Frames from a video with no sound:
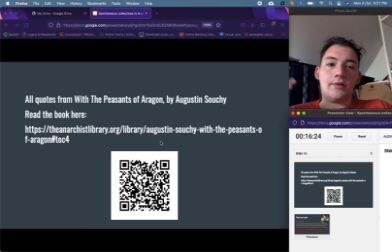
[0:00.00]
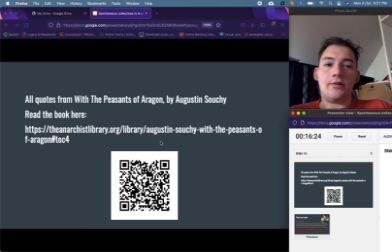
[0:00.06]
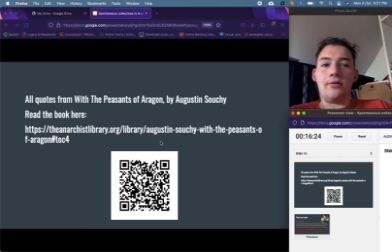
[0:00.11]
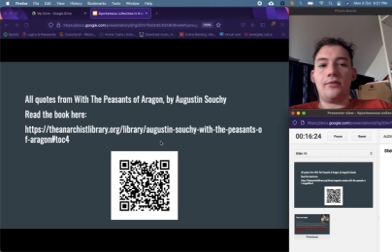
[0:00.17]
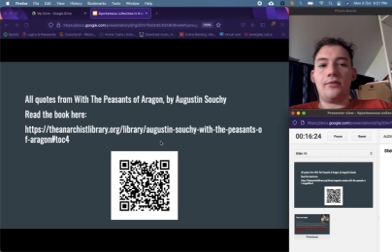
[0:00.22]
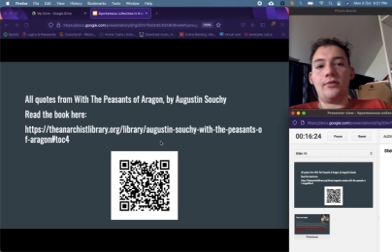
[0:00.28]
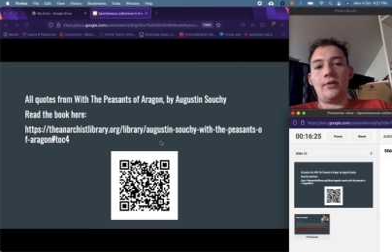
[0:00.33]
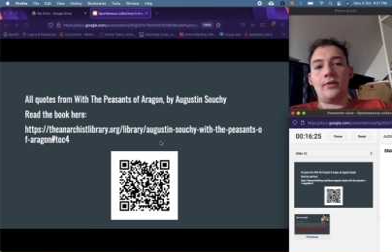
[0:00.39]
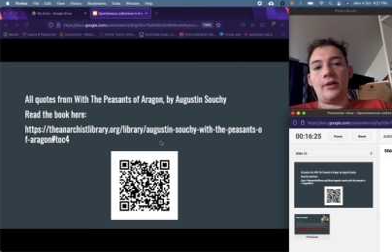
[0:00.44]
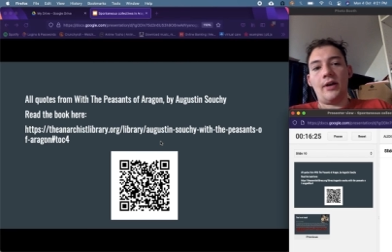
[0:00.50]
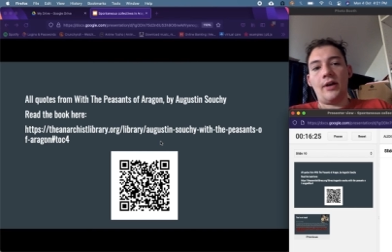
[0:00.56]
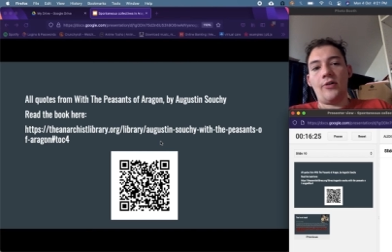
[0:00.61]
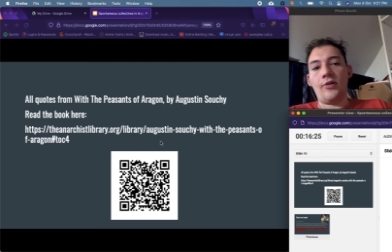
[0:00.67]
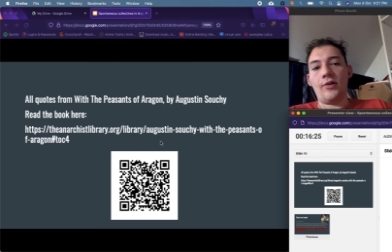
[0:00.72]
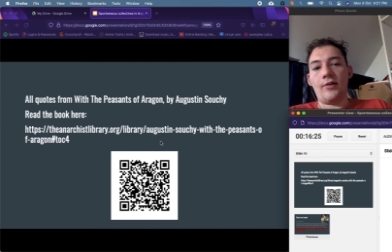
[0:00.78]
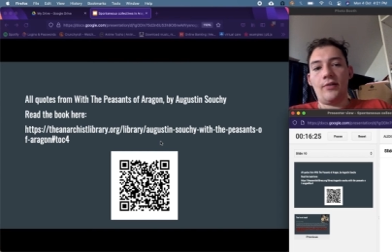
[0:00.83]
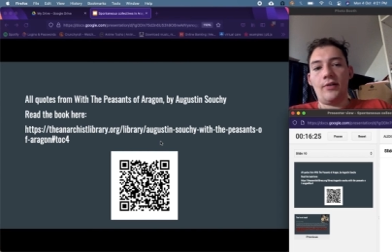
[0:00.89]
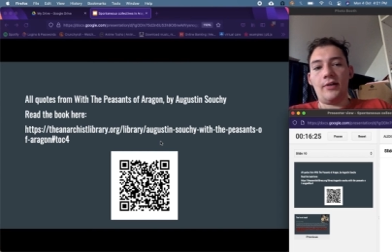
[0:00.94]
Here's like how a
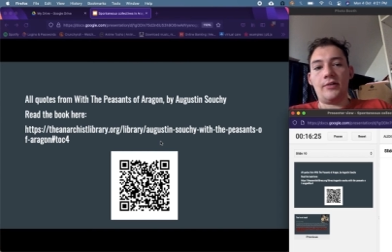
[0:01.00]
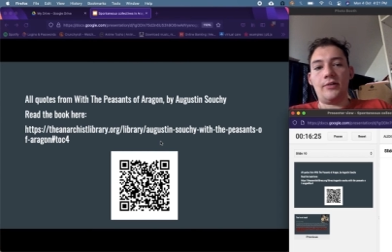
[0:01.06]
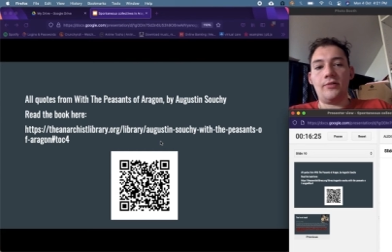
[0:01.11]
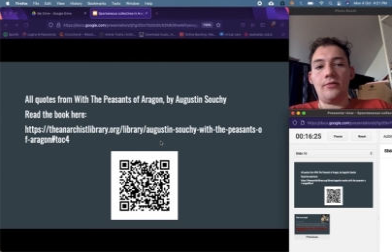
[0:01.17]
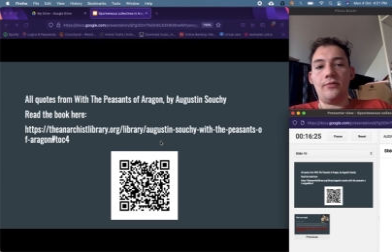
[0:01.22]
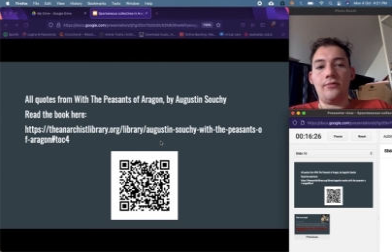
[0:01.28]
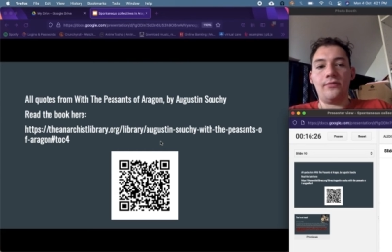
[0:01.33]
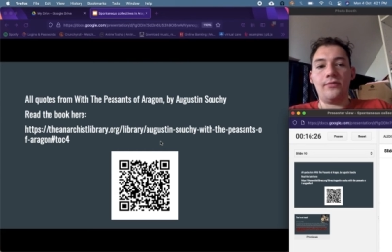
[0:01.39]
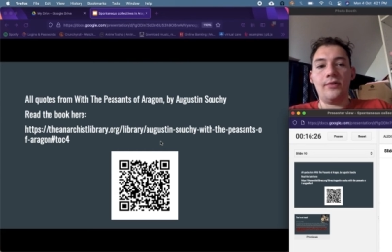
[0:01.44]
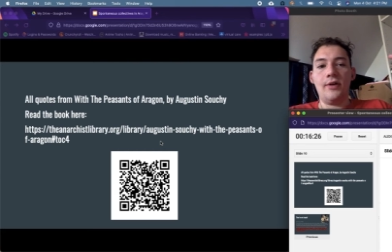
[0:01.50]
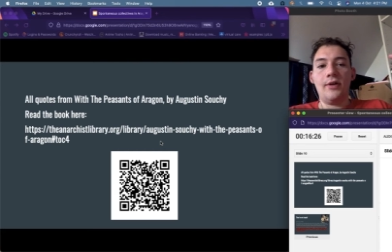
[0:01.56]
collective